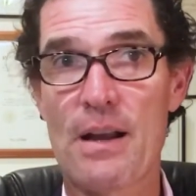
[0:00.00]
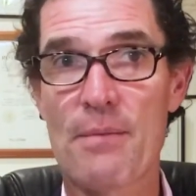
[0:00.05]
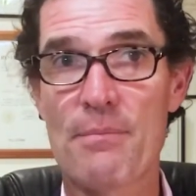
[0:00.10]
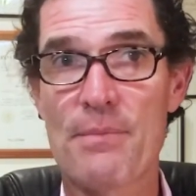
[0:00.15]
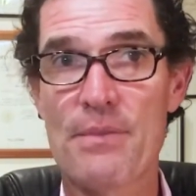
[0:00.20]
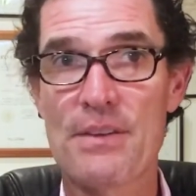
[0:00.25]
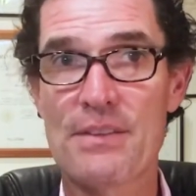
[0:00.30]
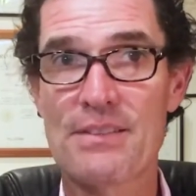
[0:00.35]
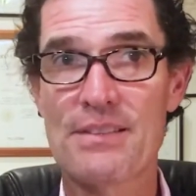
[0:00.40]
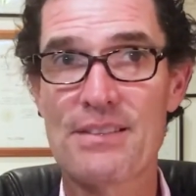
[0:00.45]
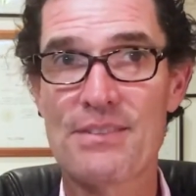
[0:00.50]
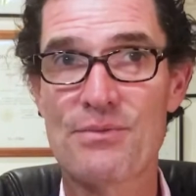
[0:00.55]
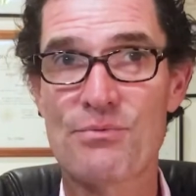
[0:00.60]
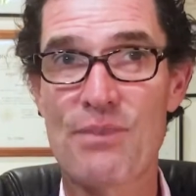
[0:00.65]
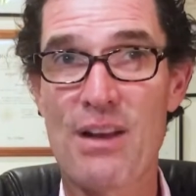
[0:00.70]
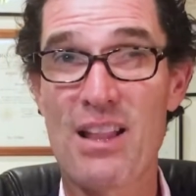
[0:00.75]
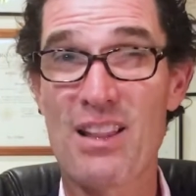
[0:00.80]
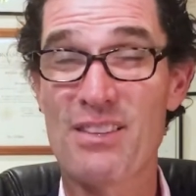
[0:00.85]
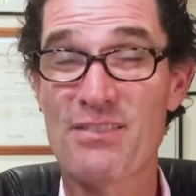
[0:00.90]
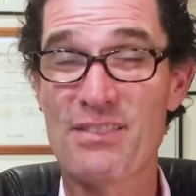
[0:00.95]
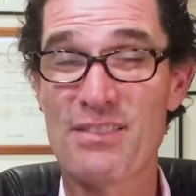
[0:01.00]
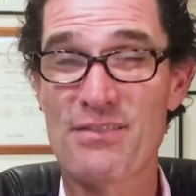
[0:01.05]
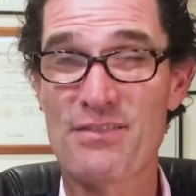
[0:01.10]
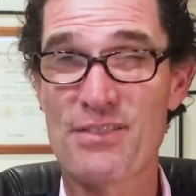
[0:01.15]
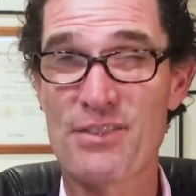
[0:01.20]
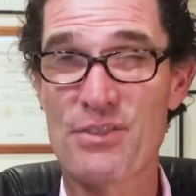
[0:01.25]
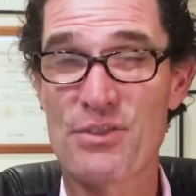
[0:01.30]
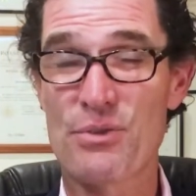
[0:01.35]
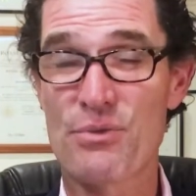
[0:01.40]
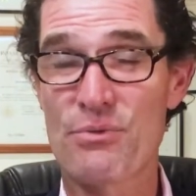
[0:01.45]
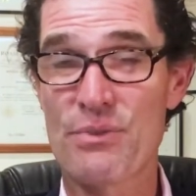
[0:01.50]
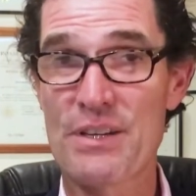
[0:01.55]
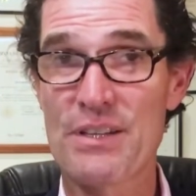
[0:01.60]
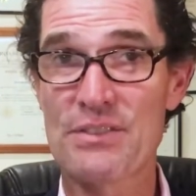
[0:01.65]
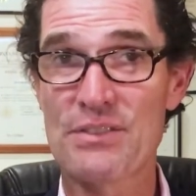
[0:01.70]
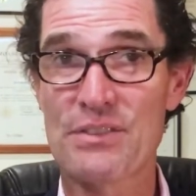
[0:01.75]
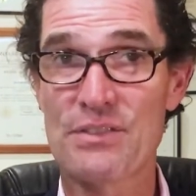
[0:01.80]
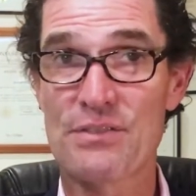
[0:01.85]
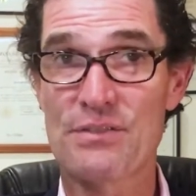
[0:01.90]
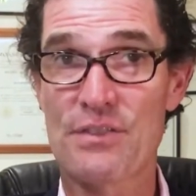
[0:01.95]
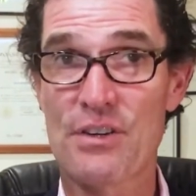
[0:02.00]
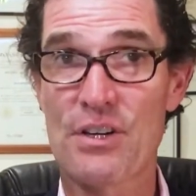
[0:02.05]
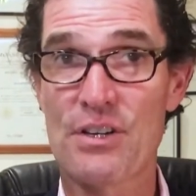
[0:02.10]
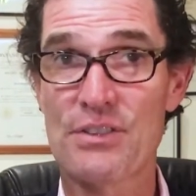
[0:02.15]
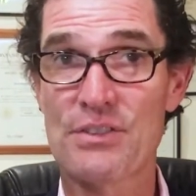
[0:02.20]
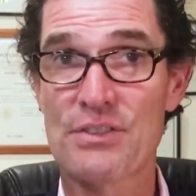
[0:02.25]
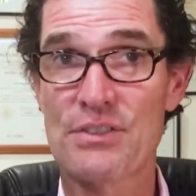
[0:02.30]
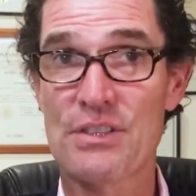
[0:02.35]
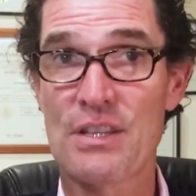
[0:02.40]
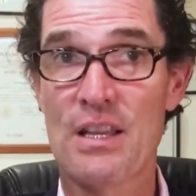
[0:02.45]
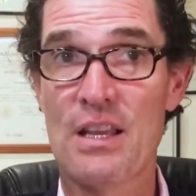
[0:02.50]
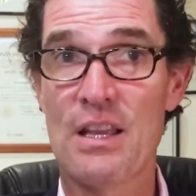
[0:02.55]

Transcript: This is relevant for two reasons. First,